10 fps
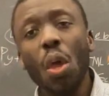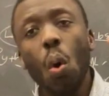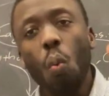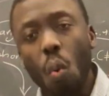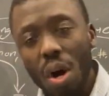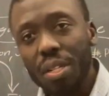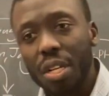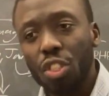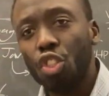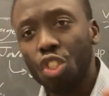what
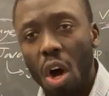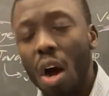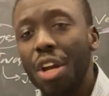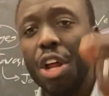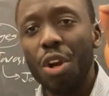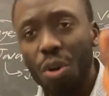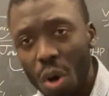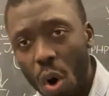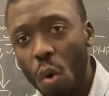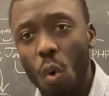does John
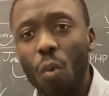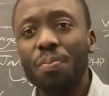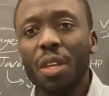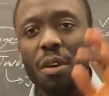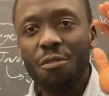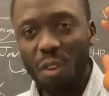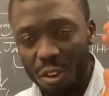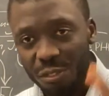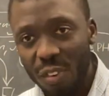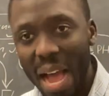know for a
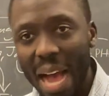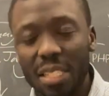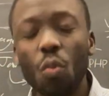fact?